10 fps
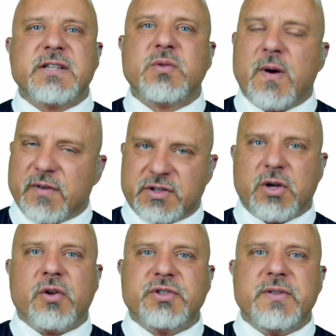Whoever
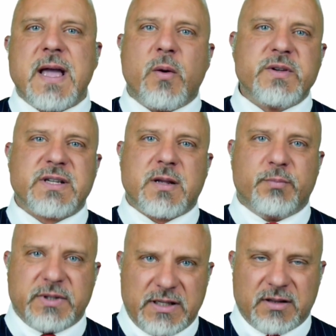told you that was a
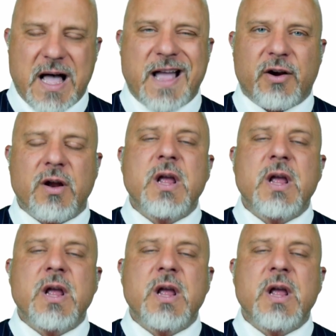complete liar.